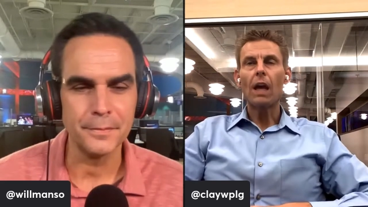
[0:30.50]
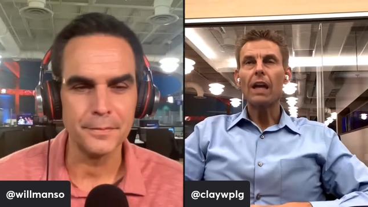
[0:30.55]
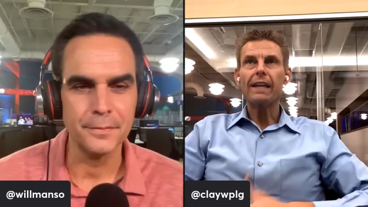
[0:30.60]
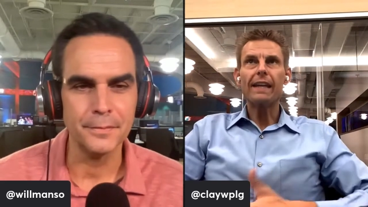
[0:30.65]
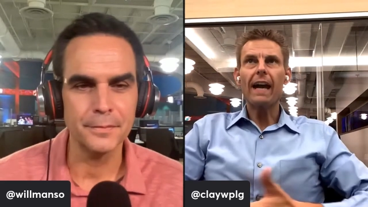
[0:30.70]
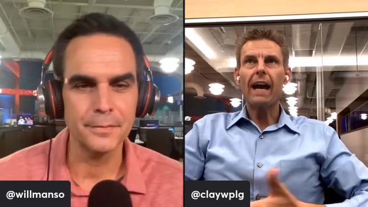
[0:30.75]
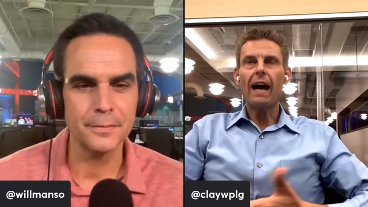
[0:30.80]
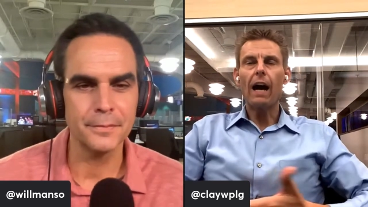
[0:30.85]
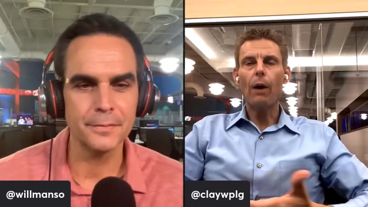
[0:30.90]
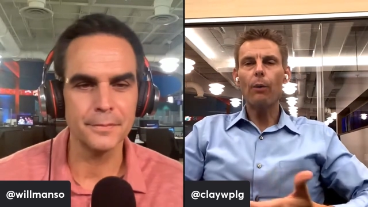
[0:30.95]

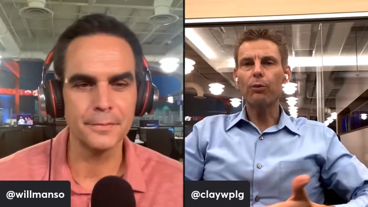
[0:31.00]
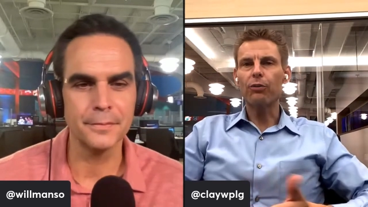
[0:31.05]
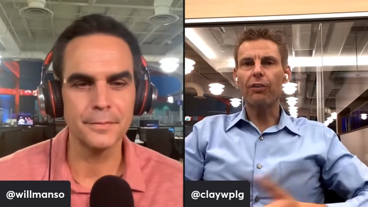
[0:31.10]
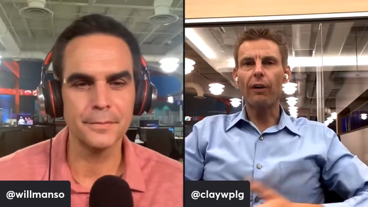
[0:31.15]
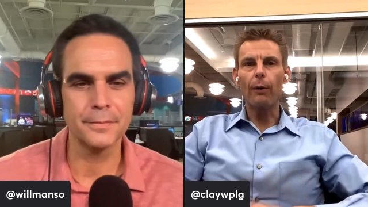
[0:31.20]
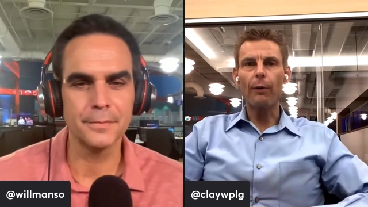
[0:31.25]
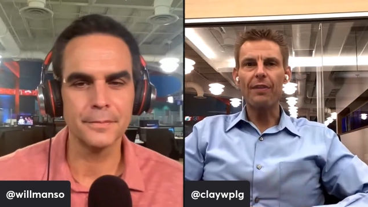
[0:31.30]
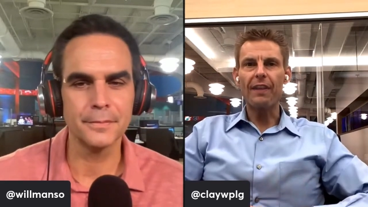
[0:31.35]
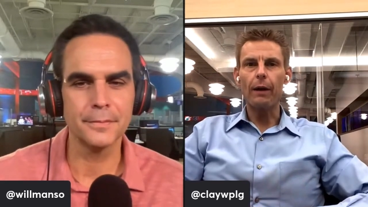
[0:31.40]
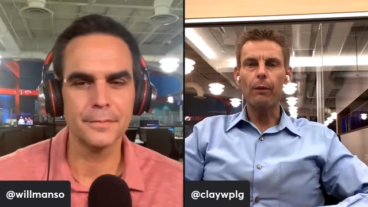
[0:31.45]
Speaker 1: Yeah, I
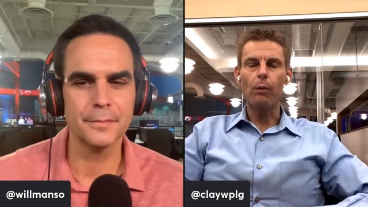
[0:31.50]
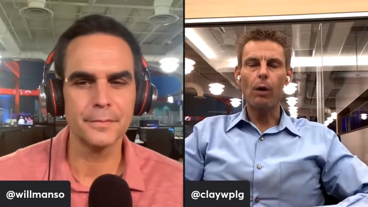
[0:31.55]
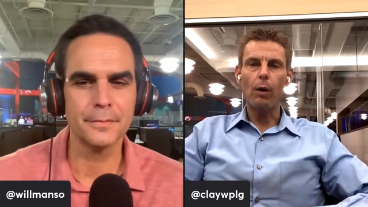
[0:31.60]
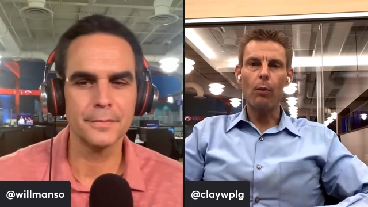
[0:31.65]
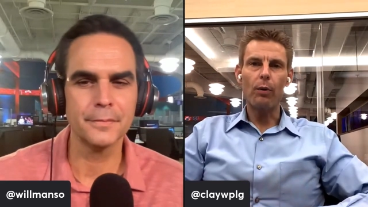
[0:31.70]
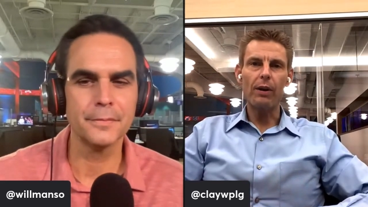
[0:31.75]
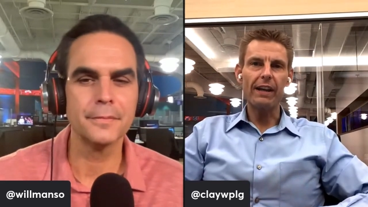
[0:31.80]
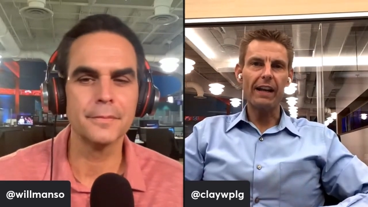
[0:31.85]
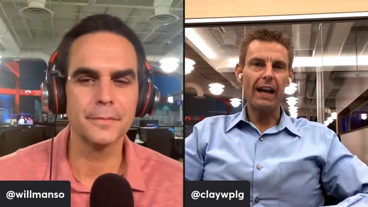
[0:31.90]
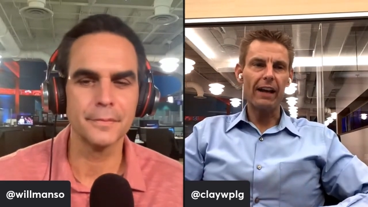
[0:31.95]
was fine with that.
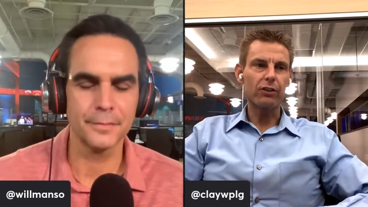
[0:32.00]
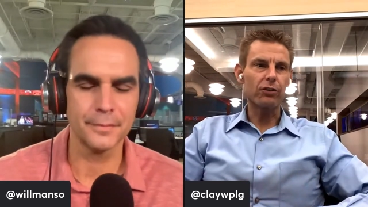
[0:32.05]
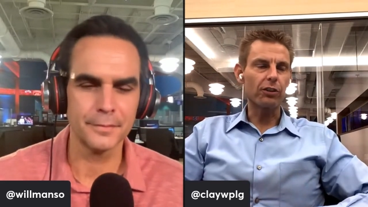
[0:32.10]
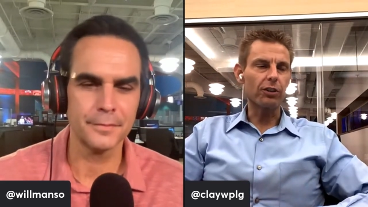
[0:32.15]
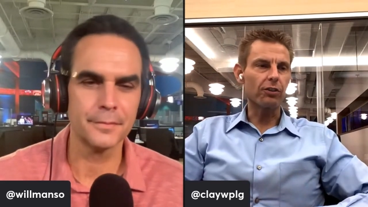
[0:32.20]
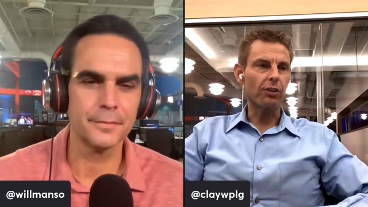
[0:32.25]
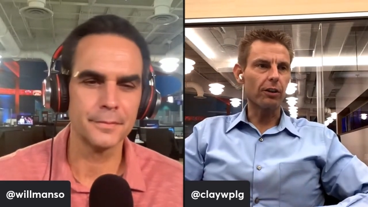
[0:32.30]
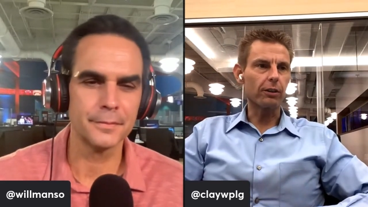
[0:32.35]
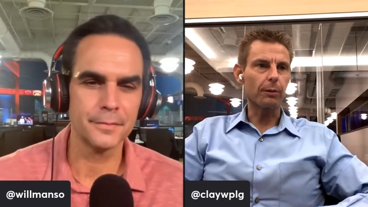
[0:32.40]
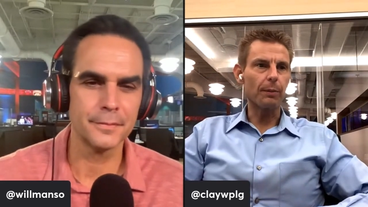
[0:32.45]
And we
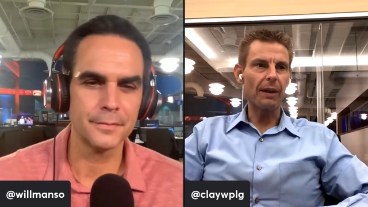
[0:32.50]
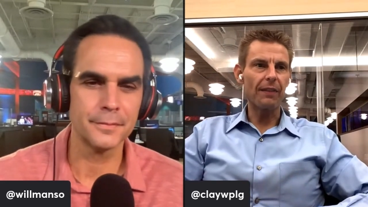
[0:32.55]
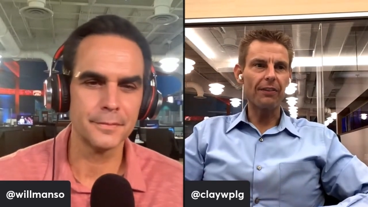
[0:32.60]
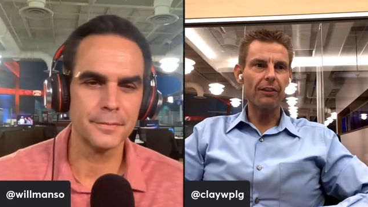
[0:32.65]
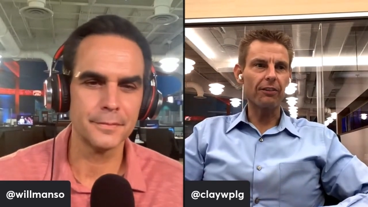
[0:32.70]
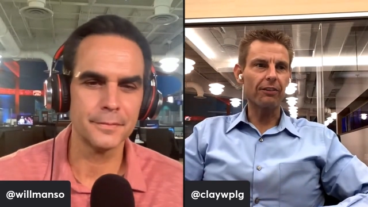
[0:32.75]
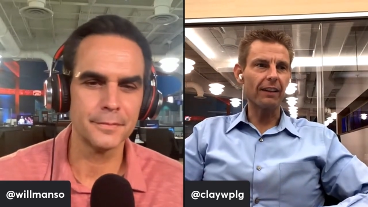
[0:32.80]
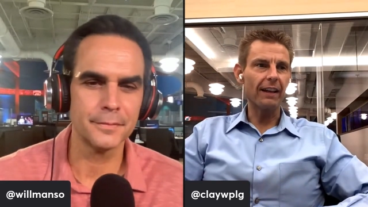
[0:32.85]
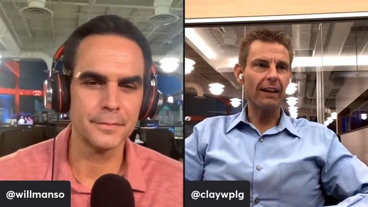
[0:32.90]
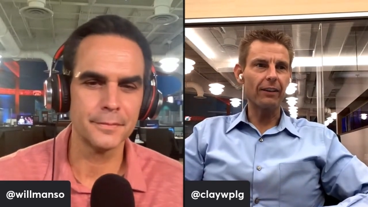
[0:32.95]
actually talked
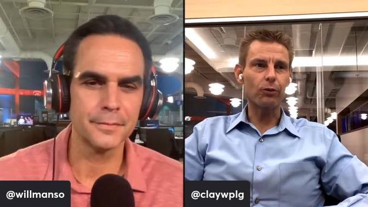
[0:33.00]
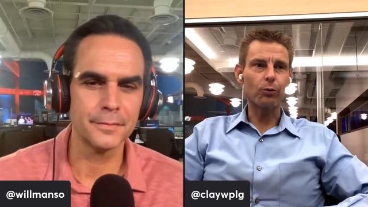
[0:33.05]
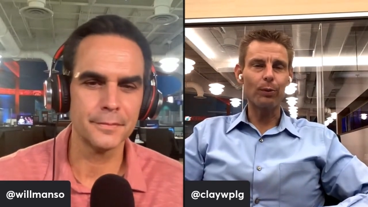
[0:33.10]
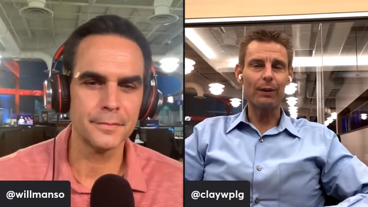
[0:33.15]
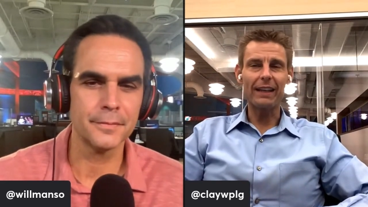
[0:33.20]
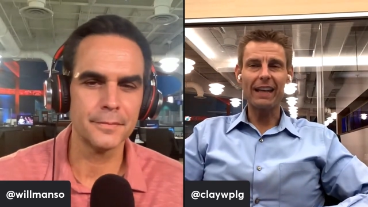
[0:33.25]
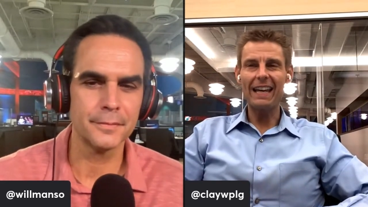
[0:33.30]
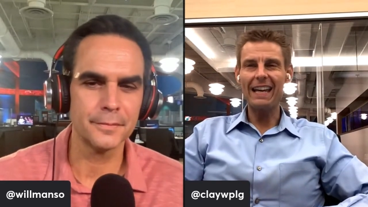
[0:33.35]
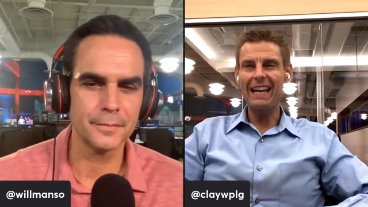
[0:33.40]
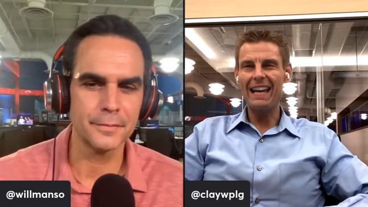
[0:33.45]
about this
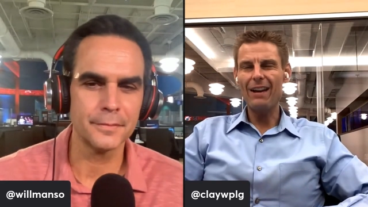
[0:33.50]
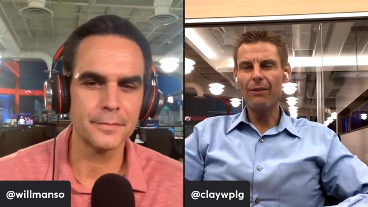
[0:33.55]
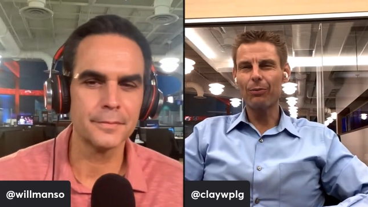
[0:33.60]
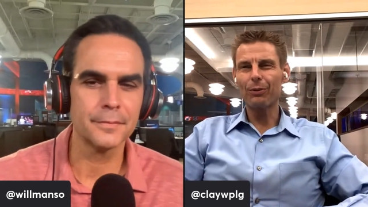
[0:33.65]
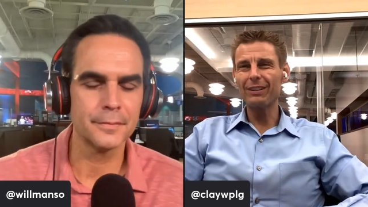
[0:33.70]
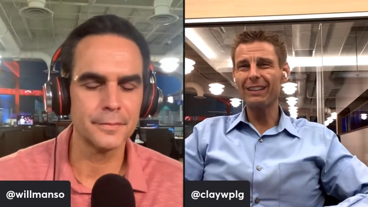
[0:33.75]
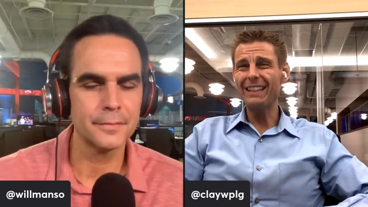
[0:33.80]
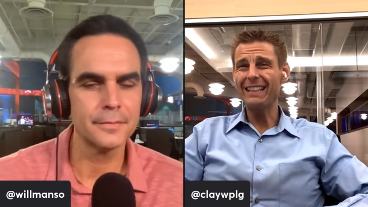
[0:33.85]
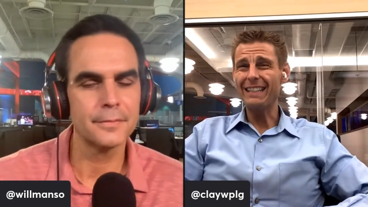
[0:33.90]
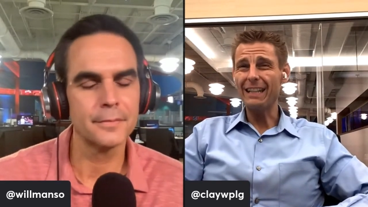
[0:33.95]
last week. It,
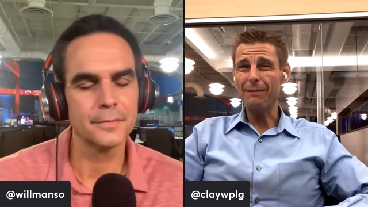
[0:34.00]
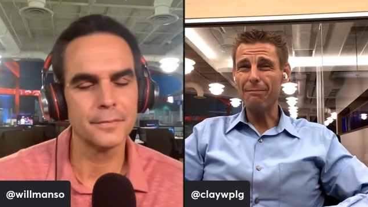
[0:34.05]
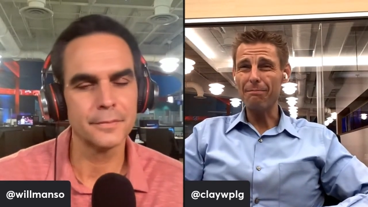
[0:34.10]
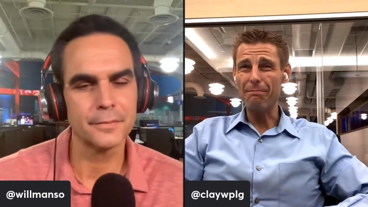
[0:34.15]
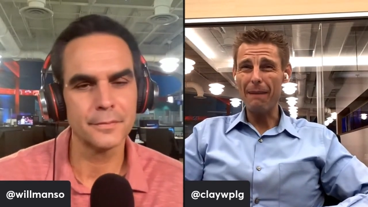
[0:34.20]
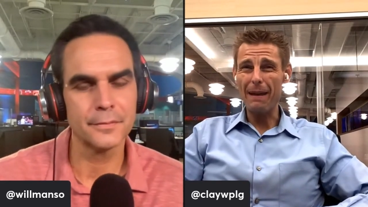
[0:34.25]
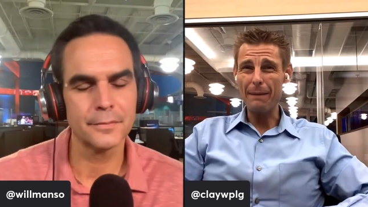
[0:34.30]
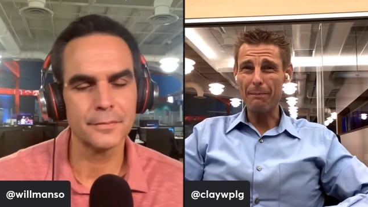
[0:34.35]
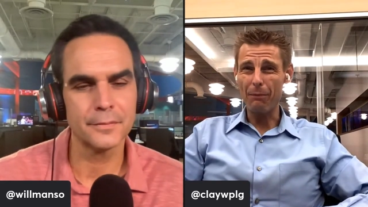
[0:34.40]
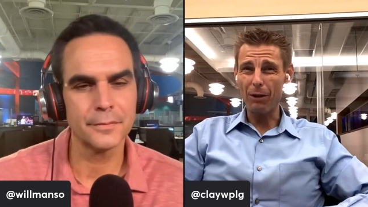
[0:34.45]
it really
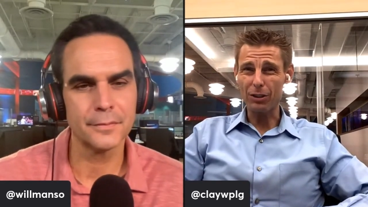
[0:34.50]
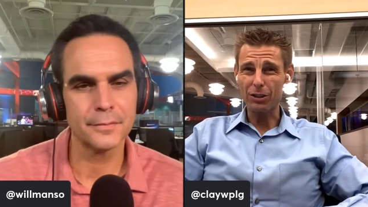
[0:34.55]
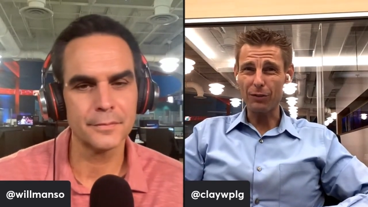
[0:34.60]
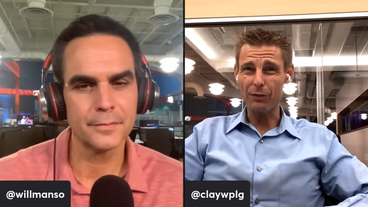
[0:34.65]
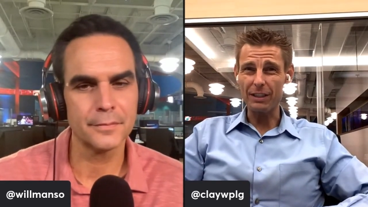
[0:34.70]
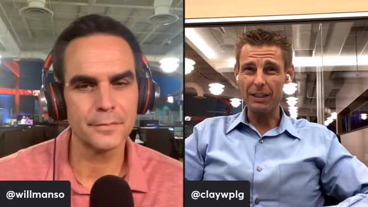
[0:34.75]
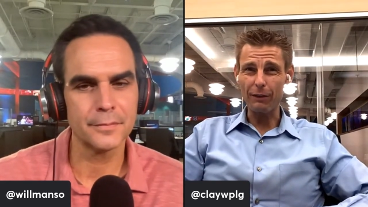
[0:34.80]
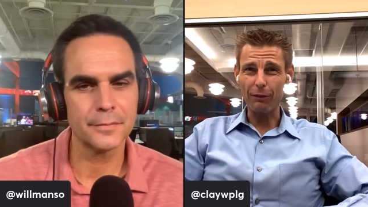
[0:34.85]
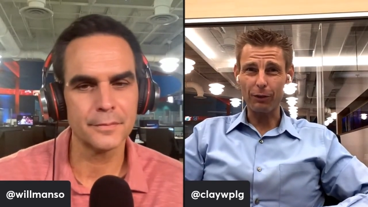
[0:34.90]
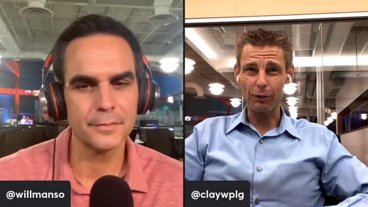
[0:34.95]
didn't make
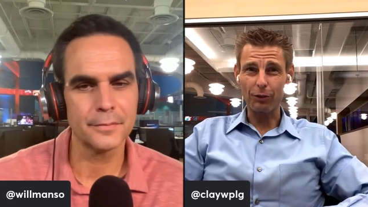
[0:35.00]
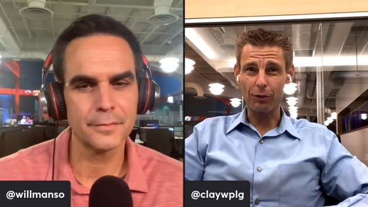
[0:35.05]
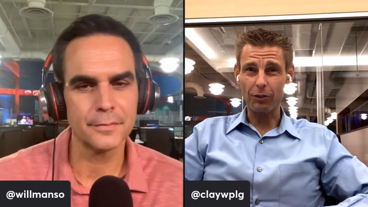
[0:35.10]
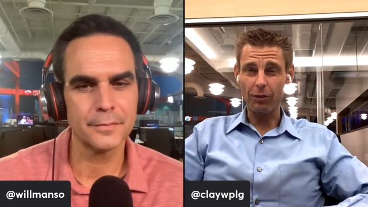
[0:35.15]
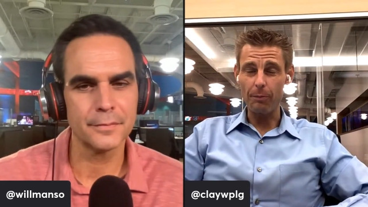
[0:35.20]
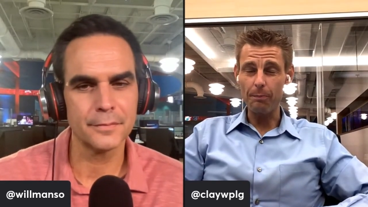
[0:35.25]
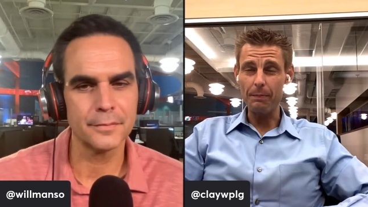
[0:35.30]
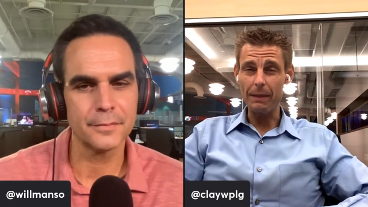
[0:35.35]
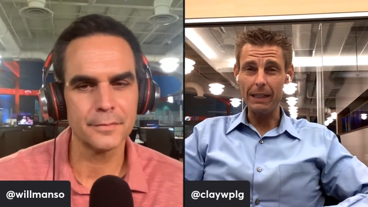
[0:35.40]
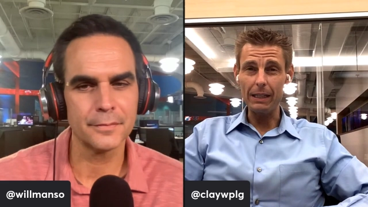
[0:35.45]
much of a
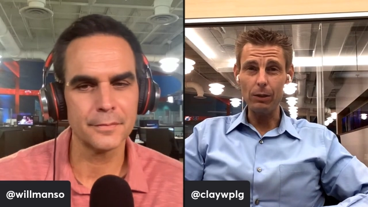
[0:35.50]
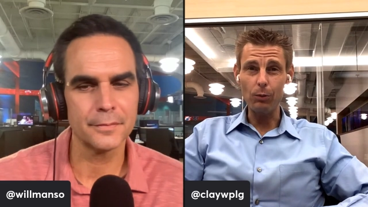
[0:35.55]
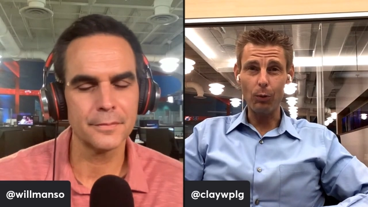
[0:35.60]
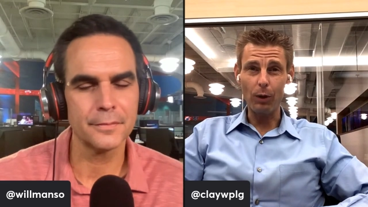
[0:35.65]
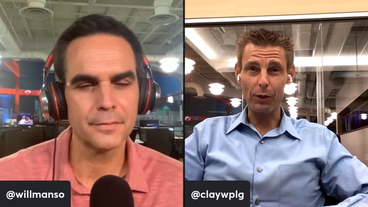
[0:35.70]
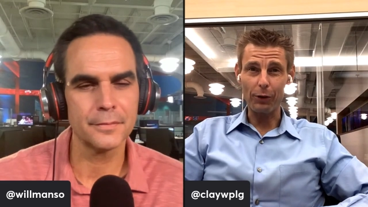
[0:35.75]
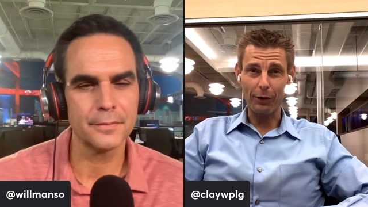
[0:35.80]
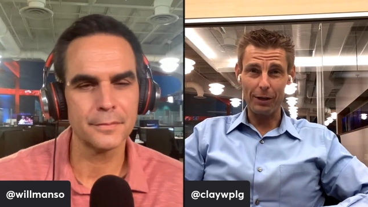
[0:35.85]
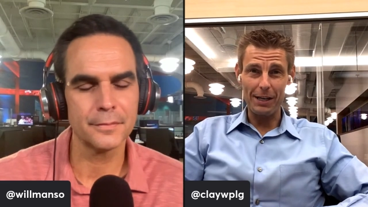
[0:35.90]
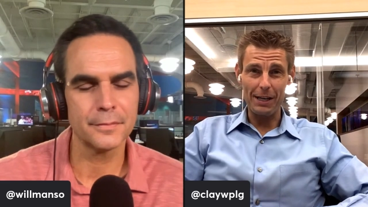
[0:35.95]
difference to me whether